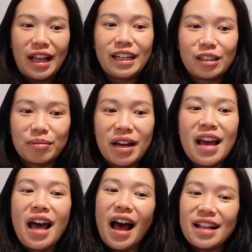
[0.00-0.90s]
Langham,
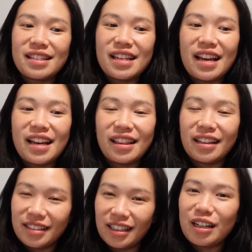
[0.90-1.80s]
I'd say
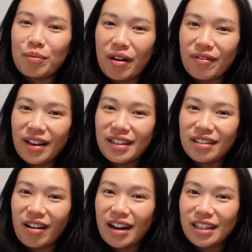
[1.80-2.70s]
the Sydney
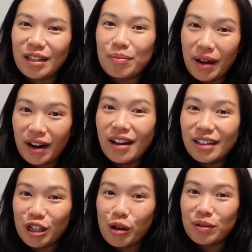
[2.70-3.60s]
buffets are actually better
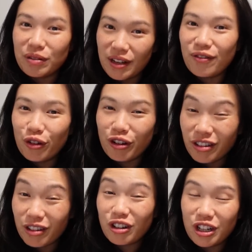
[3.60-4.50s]
in terms of seafood
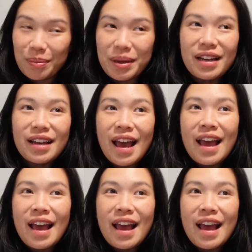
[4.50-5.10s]
and sashimi.